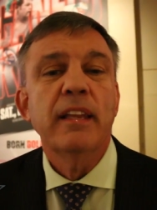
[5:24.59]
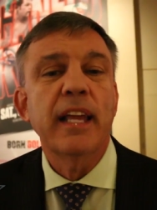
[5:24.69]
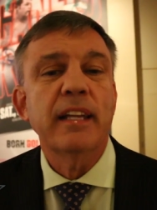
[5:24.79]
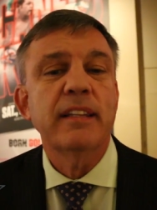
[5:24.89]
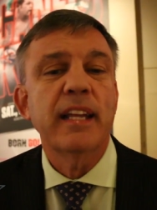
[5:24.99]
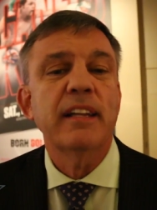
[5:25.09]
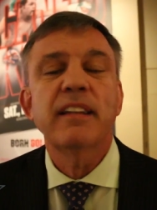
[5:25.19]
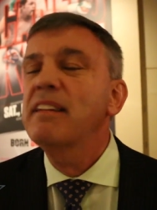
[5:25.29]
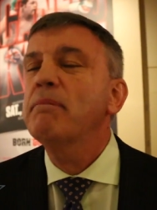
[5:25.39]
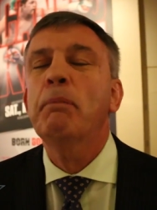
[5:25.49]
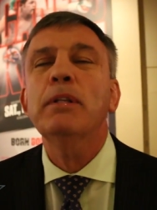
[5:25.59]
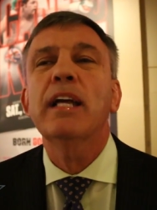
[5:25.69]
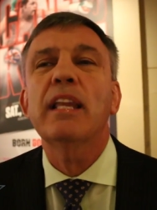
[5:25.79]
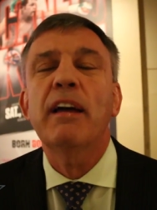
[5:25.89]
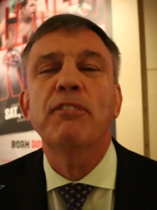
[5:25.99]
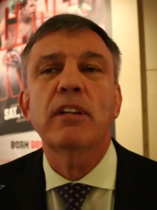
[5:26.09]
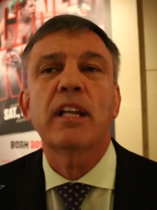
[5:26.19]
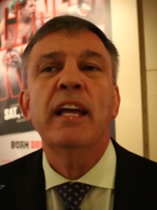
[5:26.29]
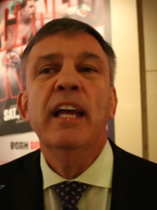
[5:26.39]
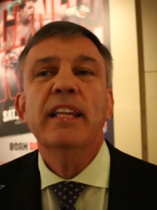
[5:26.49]
that put their life on the
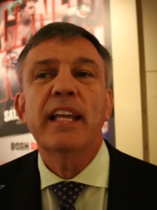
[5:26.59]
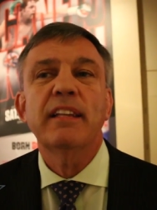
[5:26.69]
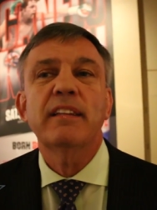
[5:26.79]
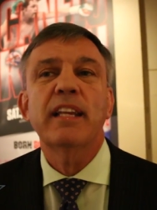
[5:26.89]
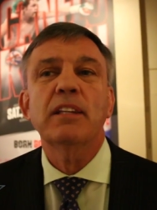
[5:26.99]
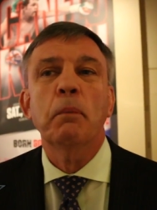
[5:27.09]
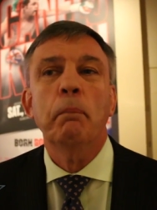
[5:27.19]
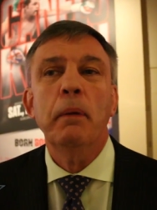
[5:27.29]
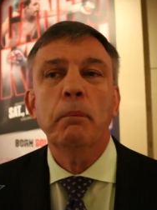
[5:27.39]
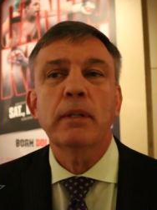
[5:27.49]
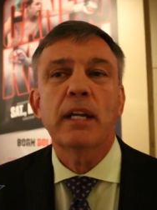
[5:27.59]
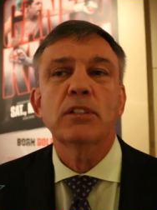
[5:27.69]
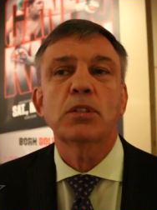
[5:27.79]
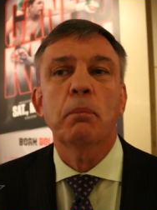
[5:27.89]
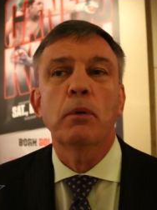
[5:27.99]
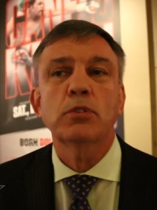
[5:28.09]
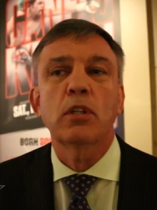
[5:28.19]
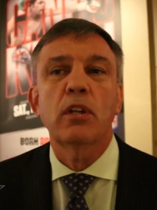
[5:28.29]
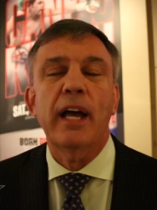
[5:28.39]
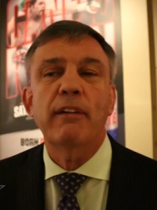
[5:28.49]
line, that the people that are supposed to
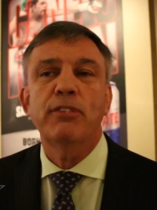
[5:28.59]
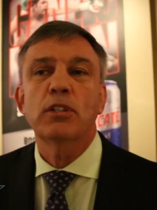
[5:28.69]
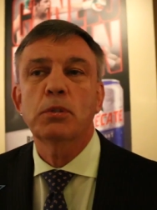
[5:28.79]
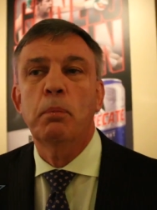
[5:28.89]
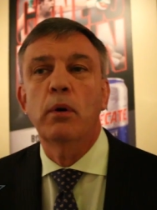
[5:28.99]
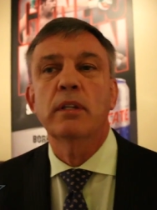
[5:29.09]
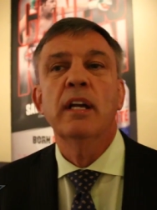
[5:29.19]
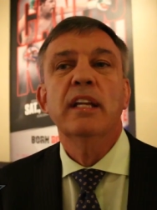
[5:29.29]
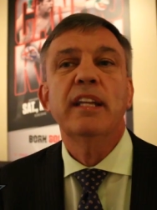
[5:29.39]
look out for the sport,